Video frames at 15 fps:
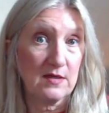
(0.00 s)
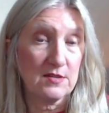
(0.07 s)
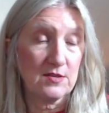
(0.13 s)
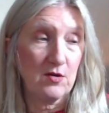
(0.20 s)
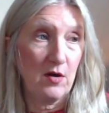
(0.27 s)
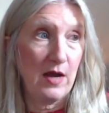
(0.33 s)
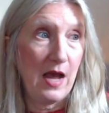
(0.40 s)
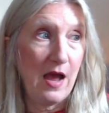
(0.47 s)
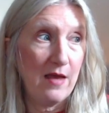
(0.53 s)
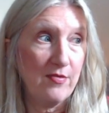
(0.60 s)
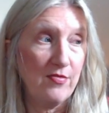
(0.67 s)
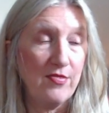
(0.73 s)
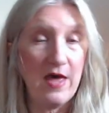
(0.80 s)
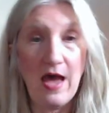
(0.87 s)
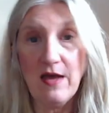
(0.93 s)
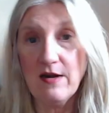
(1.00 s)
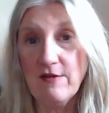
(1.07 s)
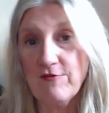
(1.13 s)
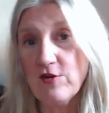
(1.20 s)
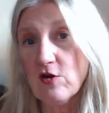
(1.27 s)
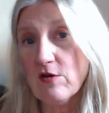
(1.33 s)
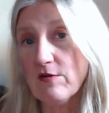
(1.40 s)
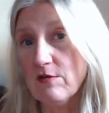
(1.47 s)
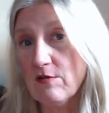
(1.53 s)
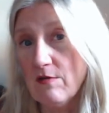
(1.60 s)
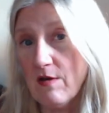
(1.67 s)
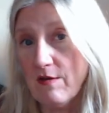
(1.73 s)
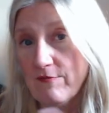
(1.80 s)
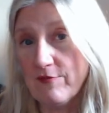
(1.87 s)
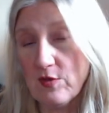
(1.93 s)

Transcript: So I, that, if you're a, a,